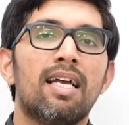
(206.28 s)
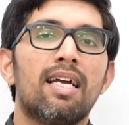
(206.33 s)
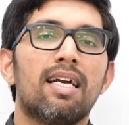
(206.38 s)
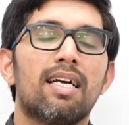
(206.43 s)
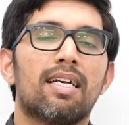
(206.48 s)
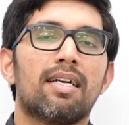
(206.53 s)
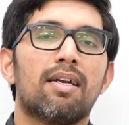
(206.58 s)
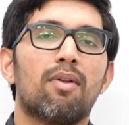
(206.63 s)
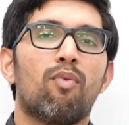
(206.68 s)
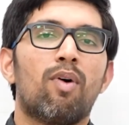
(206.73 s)

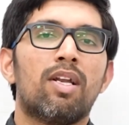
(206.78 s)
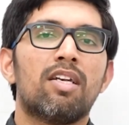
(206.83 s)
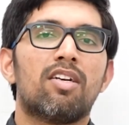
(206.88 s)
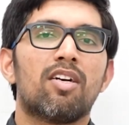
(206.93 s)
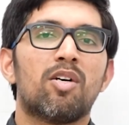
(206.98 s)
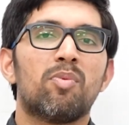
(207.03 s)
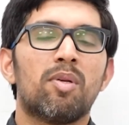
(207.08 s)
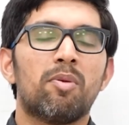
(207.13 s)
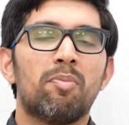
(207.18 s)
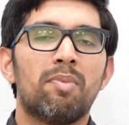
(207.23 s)
And one
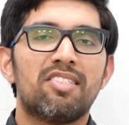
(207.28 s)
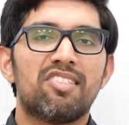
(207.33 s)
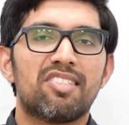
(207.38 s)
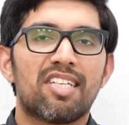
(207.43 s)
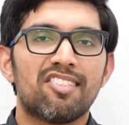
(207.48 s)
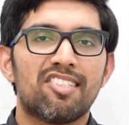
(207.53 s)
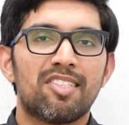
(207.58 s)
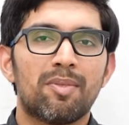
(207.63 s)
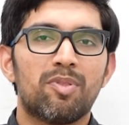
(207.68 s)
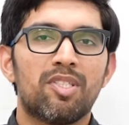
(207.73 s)
common
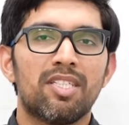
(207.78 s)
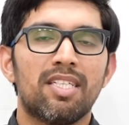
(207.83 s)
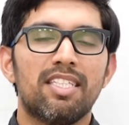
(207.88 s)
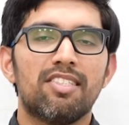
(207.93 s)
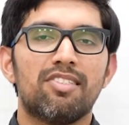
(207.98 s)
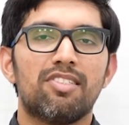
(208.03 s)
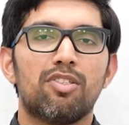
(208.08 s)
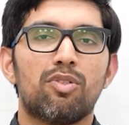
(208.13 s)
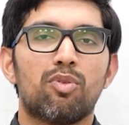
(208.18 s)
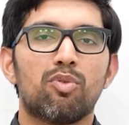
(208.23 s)
misconception
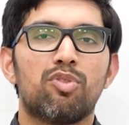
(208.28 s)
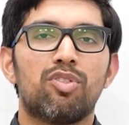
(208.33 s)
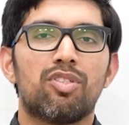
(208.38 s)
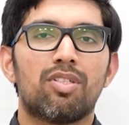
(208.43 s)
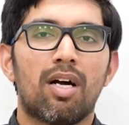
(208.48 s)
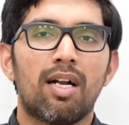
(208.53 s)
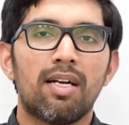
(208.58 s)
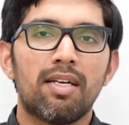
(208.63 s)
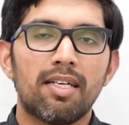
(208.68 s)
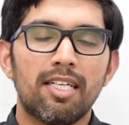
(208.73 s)
is to
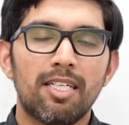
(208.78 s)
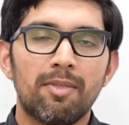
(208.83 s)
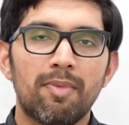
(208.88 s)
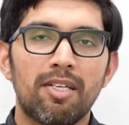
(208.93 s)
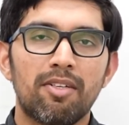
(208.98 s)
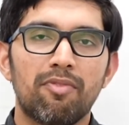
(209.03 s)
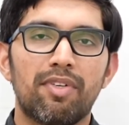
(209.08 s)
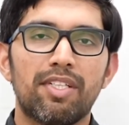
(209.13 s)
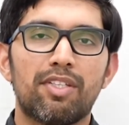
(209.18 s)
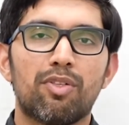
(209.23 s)
start
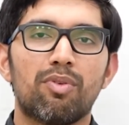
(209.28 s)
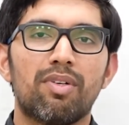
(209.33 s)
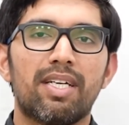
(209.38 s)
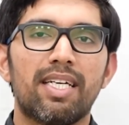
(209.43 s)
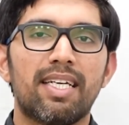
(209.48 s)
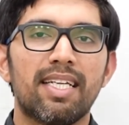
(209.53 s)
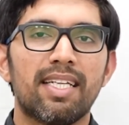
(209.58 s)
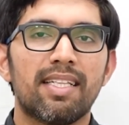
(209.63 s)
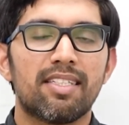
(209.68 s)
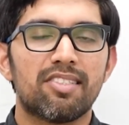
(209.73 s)
treatment without
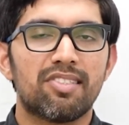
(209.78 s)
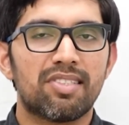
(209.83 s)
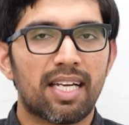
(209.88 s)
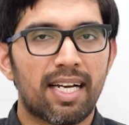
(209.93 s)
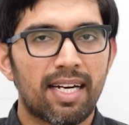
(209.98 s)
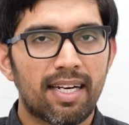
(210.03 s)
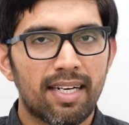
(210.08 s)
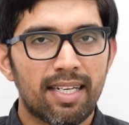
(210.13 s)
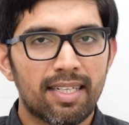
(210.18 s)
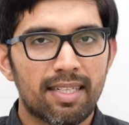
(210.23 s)
getting the
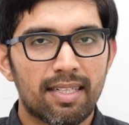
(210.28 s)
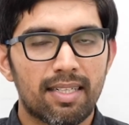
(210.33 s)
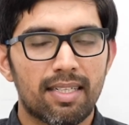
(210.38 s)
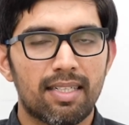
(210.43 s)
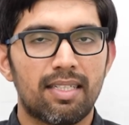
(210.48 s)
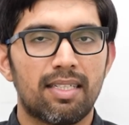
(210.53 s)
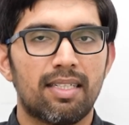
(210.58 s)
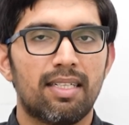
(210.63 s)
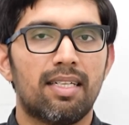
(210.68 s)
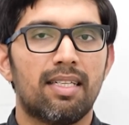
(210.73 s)
scan done,
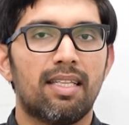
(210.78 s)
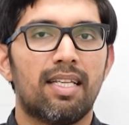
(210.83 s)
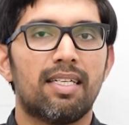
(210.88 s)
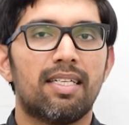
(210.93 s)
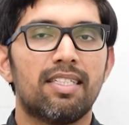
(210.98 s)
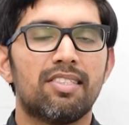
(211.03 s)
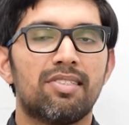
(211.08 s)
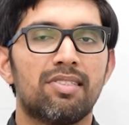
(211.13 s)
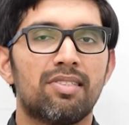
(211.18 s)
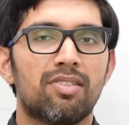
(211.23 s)
and
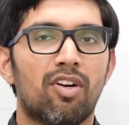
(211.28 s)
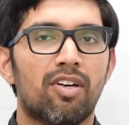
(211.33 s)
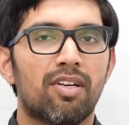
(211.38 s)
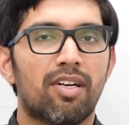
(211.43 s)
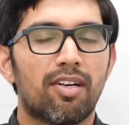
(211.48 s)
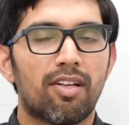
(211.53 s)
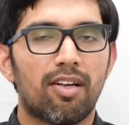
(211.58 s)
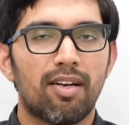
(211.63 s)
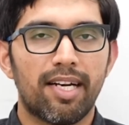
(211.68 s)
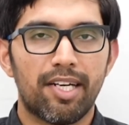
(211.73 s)
that is
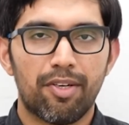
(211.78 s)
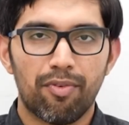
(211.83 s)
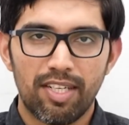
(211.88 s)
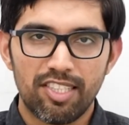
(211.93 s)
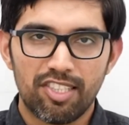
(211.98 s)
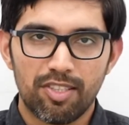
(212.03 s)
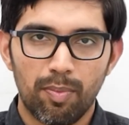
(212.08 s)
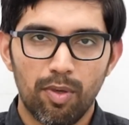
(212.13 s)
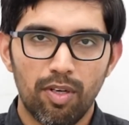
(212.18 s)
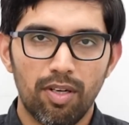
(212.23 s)
not at all
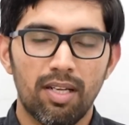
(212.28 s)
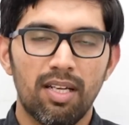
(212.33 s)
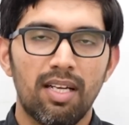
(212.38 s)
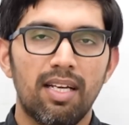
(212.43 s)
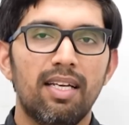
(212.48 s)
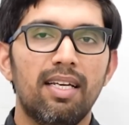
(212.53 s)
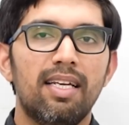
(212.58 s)
advisable.